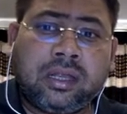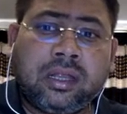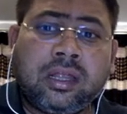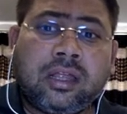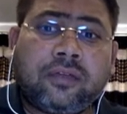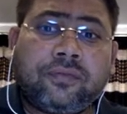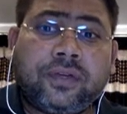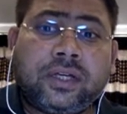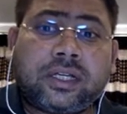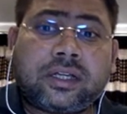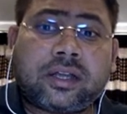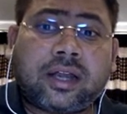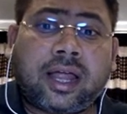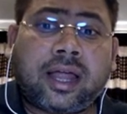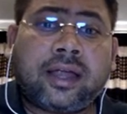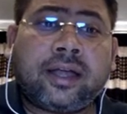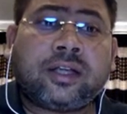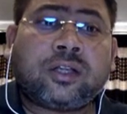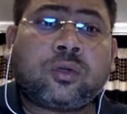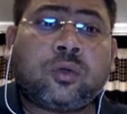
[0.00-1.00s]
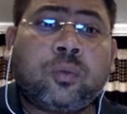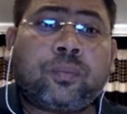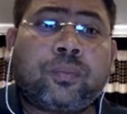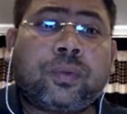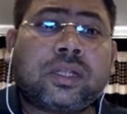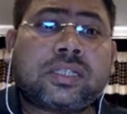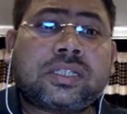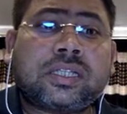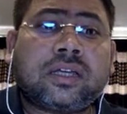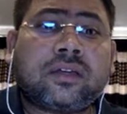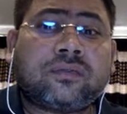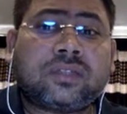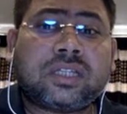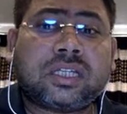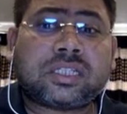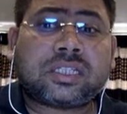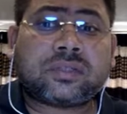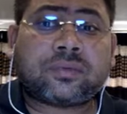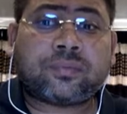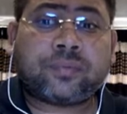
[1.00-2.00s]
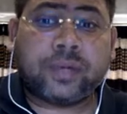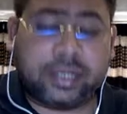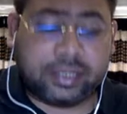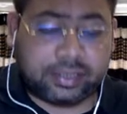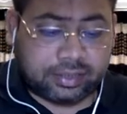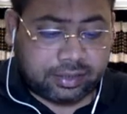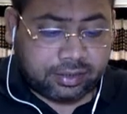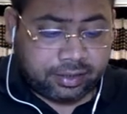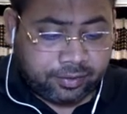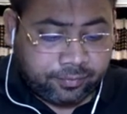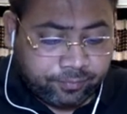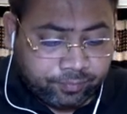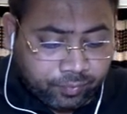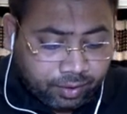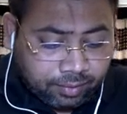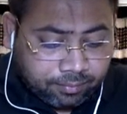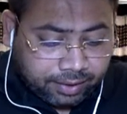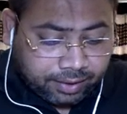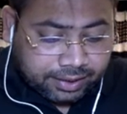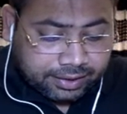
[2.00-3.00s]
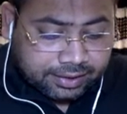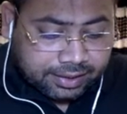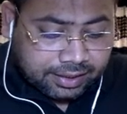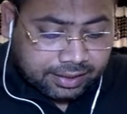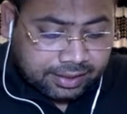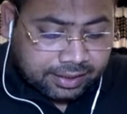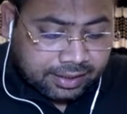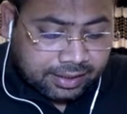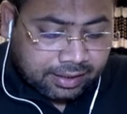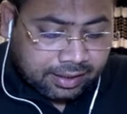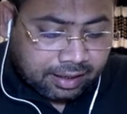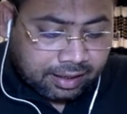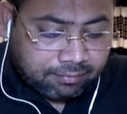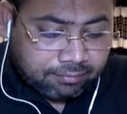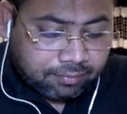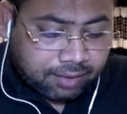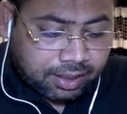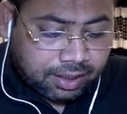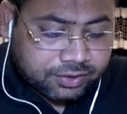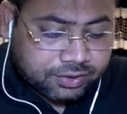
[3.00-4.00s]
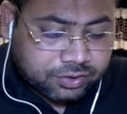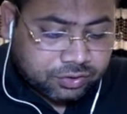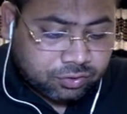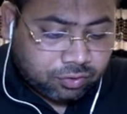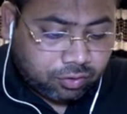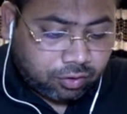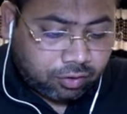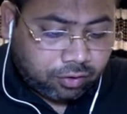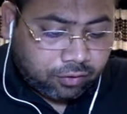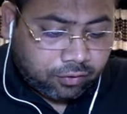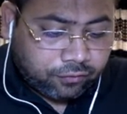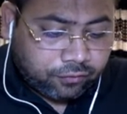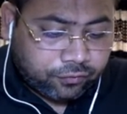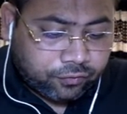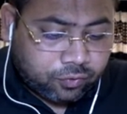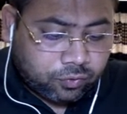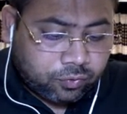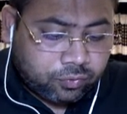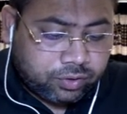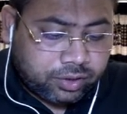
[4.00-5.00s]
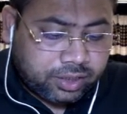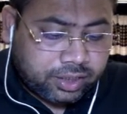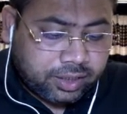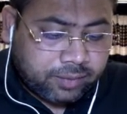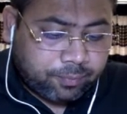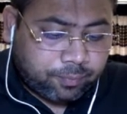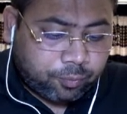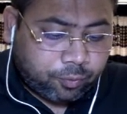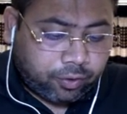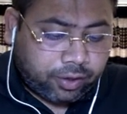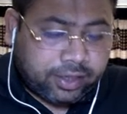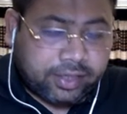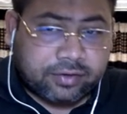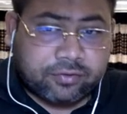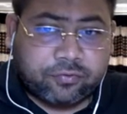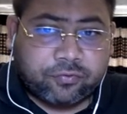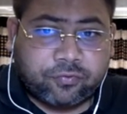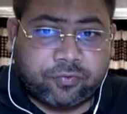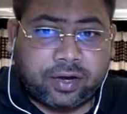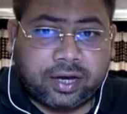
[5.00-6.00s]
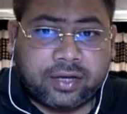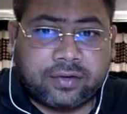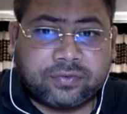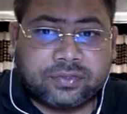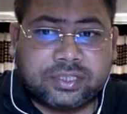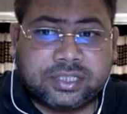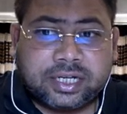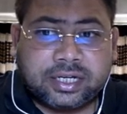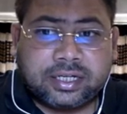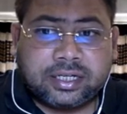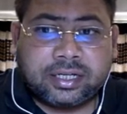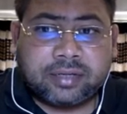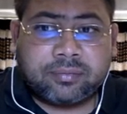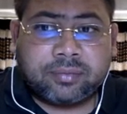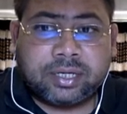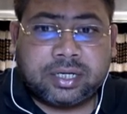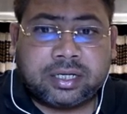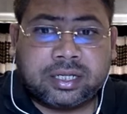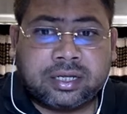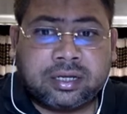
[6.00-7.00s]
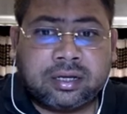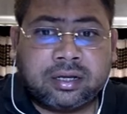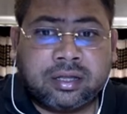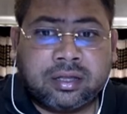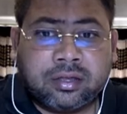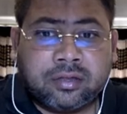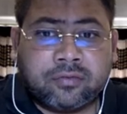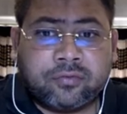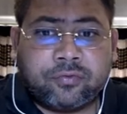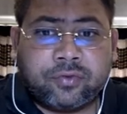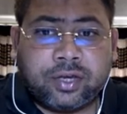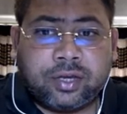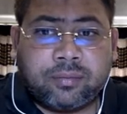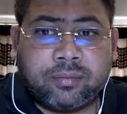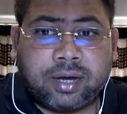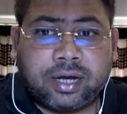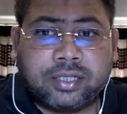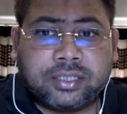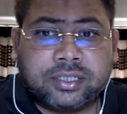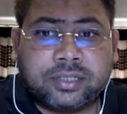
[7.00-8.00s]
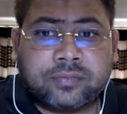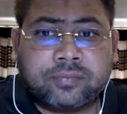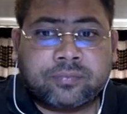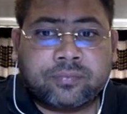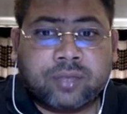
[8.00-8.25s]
We try to preserve the sphincter by taking a margin of only 0.5 centimeter free margin.